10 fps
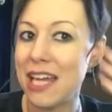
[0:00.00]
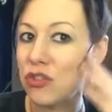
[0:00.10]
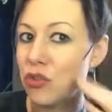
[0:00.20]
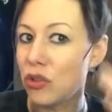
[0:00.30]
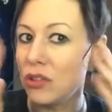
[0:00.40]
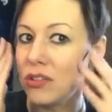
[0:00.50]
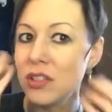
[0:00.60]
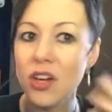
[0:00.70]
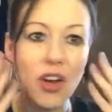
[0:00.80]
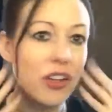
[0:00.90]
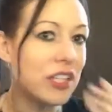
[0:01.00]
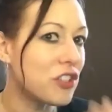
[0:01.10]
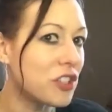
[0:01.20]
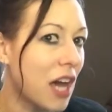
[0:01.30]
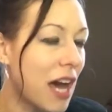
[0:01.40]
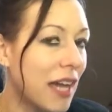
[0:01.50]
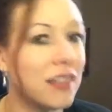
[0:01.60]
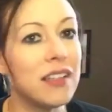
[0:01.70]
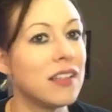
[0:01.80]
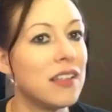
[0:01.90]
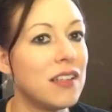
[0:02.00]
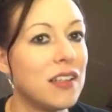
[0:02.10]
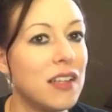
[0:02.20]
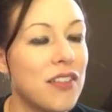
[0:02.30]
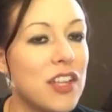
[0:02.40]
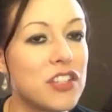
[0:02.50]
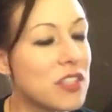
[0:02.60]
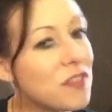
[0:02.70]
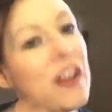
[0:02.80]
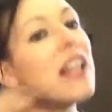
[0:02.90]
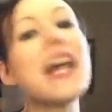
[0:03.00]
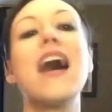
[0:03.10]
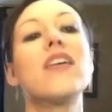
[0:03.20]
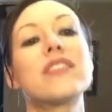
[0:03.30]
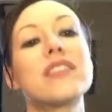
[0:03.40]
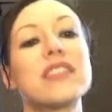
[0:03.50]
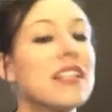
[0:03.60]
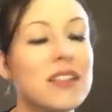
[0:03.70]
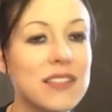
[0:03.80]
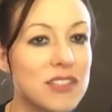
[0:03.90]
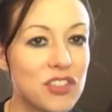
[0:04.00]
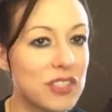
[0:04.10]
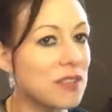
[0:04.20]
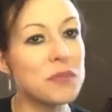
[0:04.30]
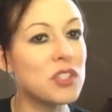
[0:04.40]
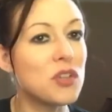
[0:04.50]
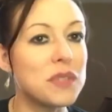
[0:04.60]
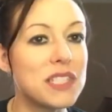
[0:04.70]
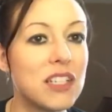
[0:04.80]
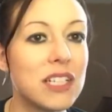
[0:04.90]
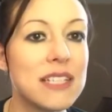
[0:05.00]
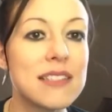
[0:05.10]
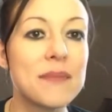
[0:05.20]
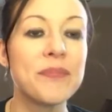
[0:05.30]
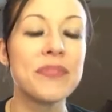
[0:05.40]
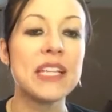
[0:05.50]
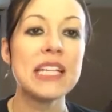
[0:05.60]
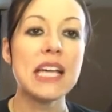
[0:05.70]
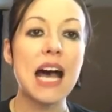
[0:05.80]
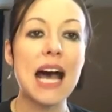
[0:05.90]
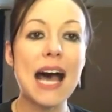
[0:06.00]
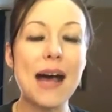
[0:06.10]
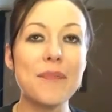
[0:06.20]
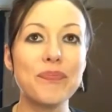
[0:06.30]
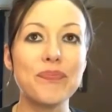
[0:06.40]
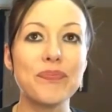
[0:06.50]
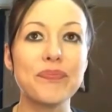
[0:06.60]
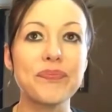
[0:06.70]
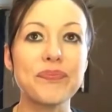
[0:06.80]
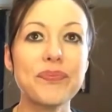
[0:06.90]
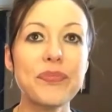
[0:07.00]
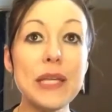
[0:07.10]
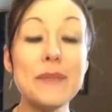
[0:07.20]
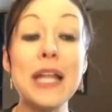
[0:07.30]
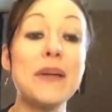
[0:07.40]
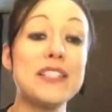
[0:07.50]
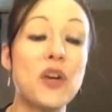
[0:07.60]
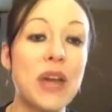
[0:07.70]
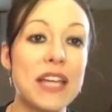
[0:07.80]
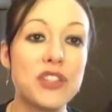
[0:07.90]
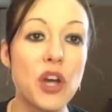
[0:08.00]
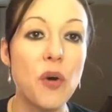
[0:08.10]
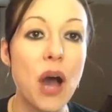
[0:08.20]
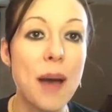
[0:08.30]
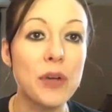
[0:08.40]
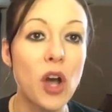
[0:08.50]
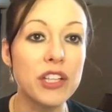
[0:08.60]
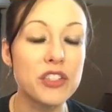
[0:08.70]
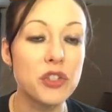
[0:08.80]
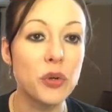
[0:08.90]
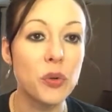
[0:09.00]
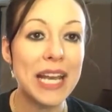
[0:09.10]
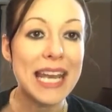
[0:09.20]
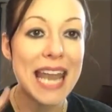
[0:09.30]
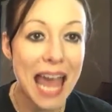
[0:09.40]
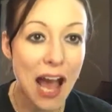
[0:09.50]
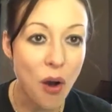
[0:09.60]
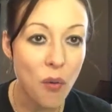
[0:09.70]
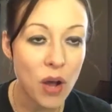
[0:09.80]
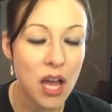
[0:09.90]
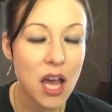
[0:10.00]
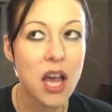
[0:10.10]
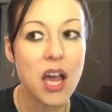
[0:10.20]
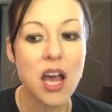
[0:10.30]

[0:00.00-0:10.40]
a tendril on each side that just fell out, and it's just so mysterious. But anyways, okay, so I'm going to now